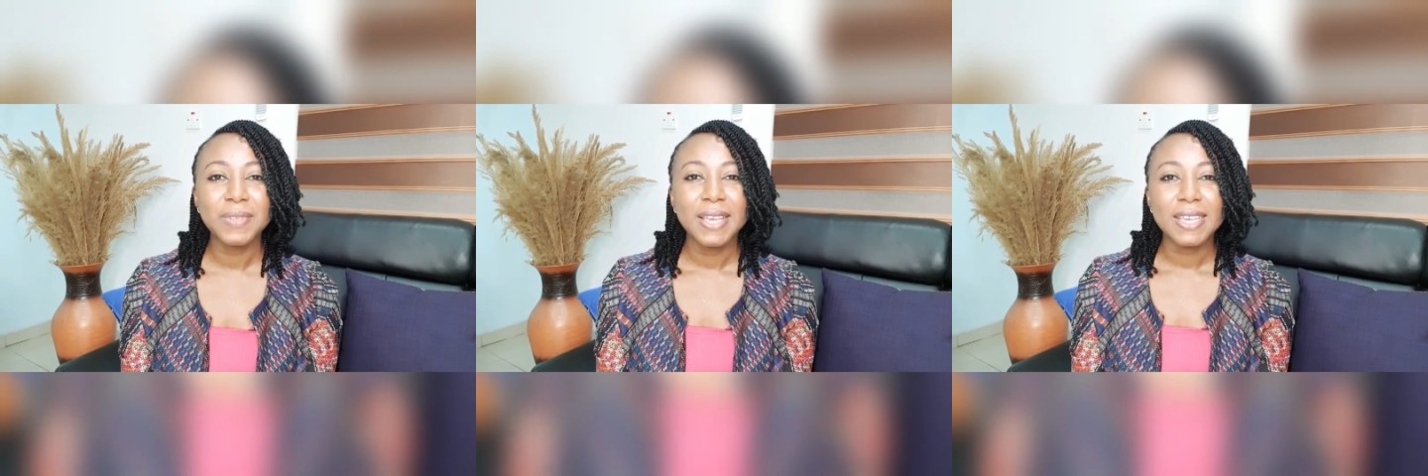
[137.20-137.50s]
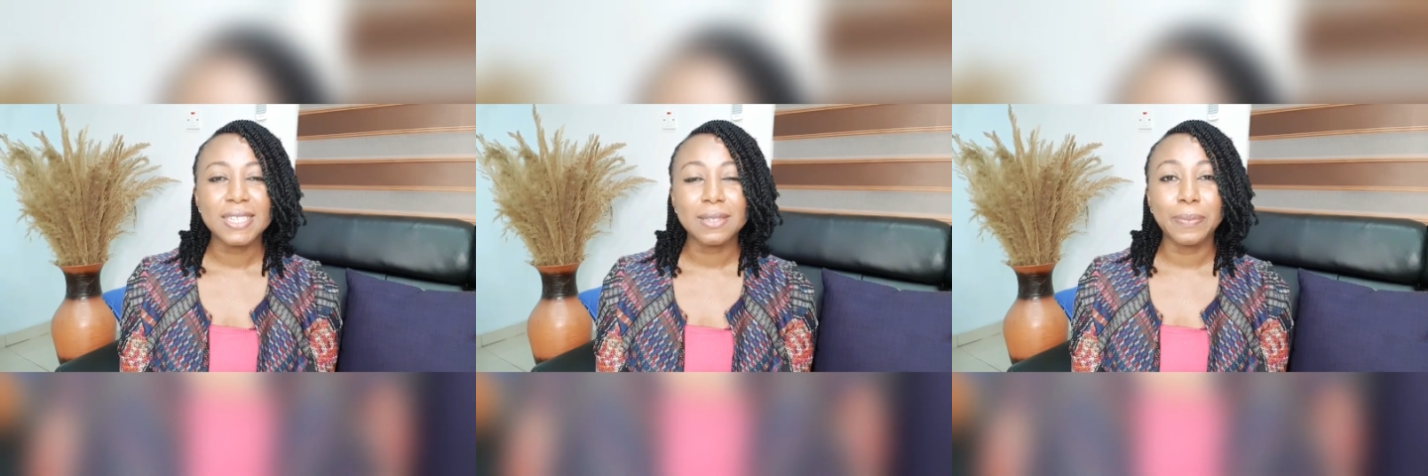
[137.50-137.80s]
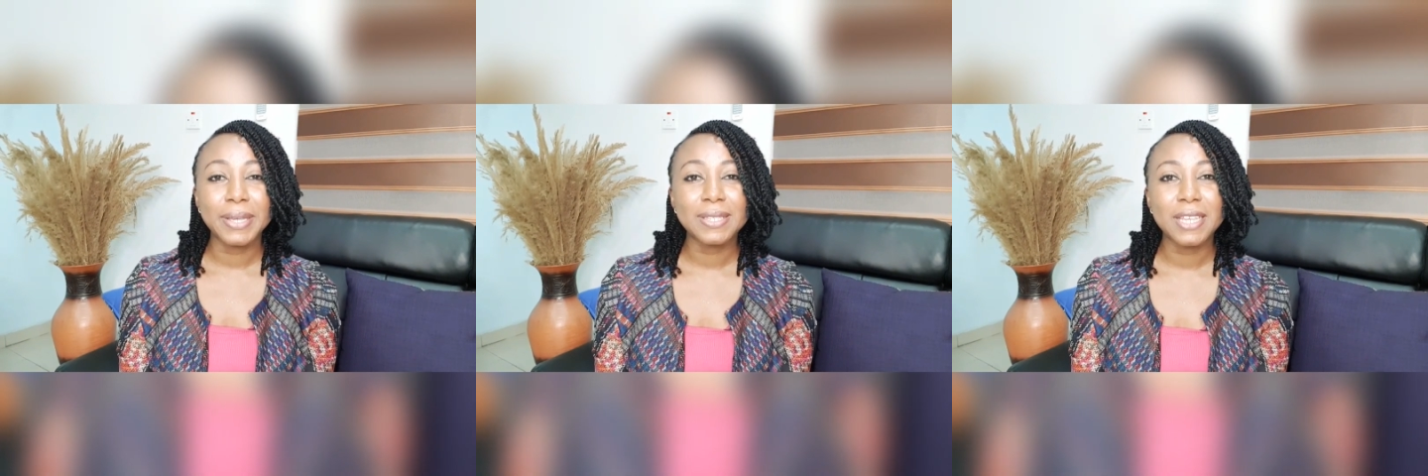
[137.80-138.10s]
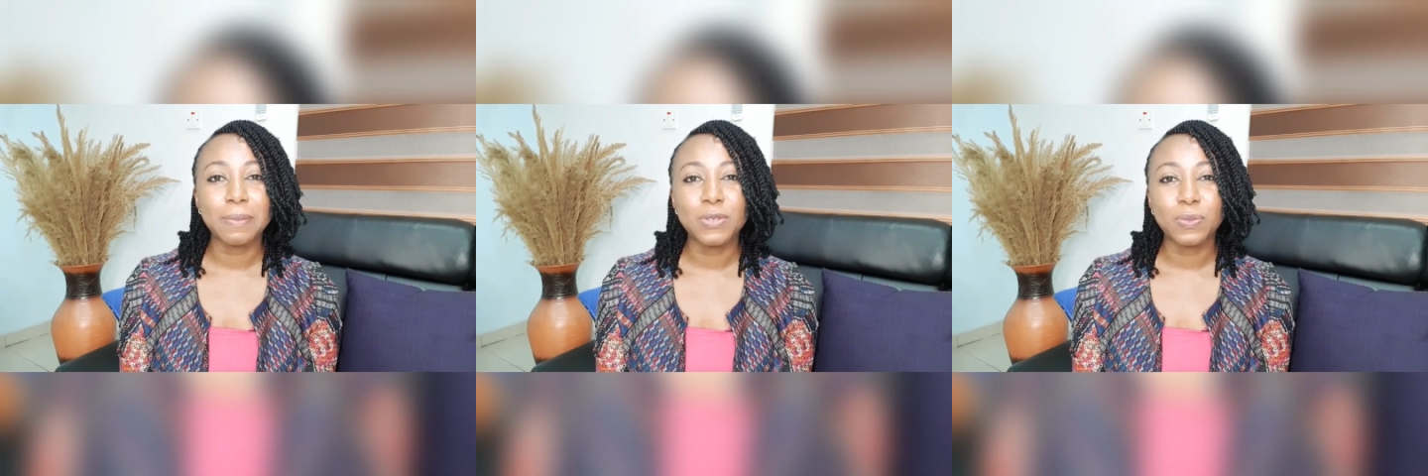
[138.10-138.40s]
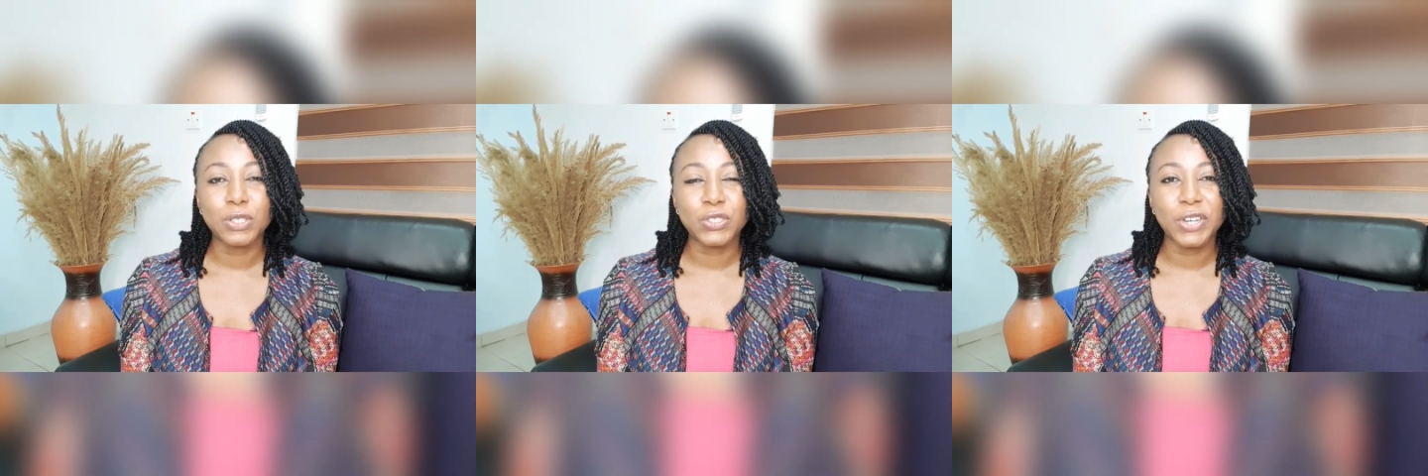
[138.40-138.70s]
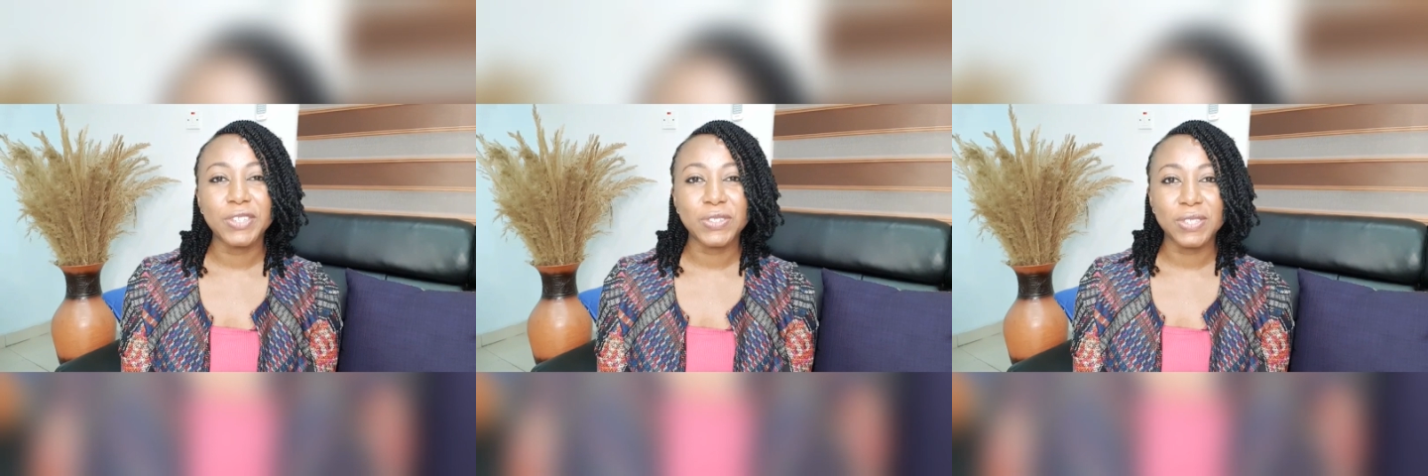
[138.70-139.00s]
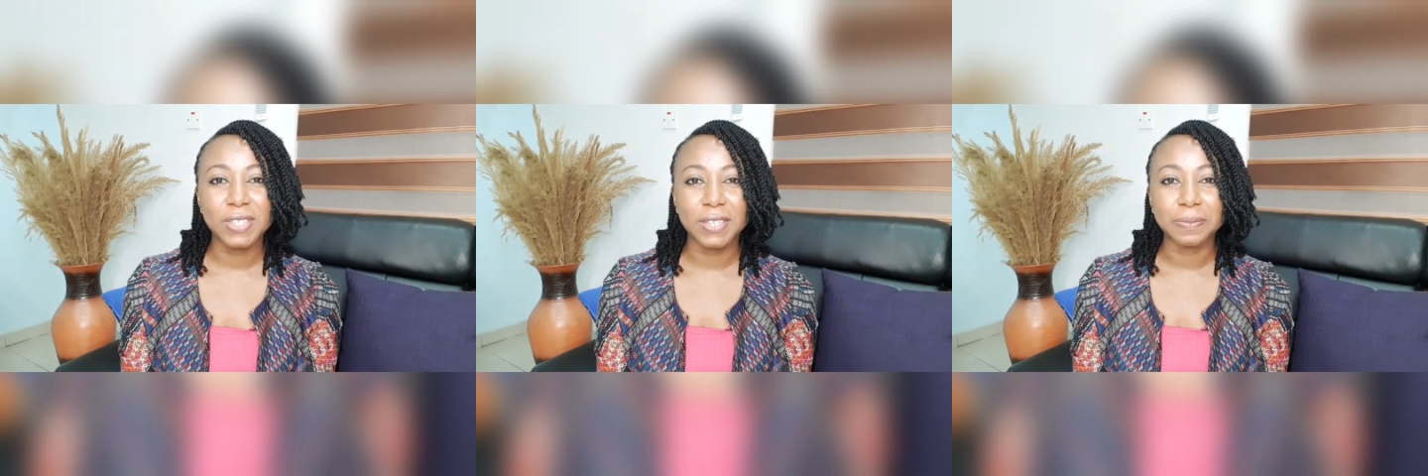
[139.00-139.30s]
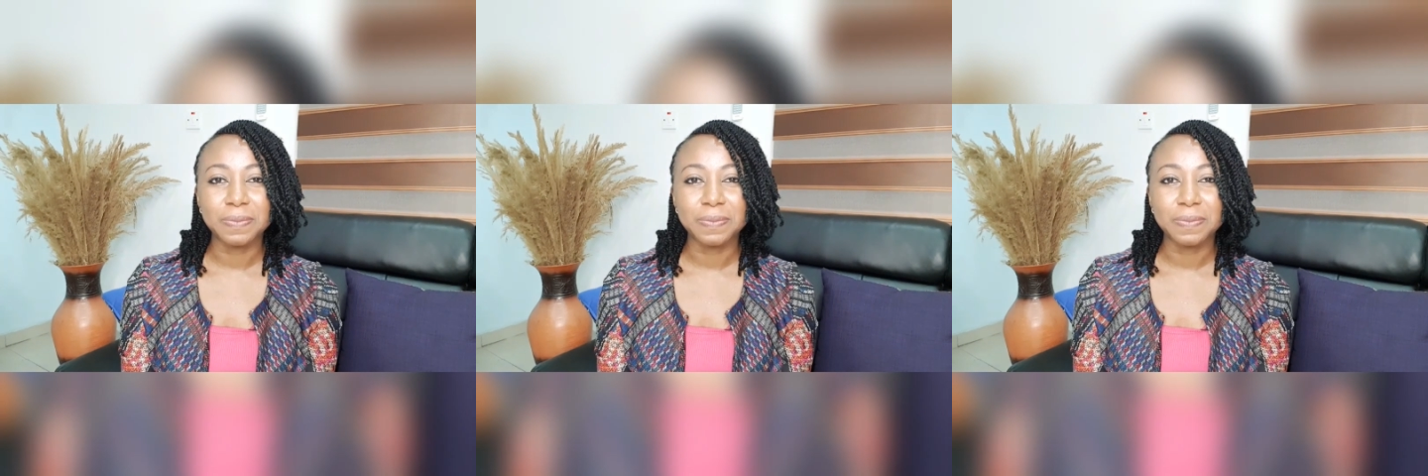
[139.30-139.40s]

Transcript: is the best time to moisturize your skin.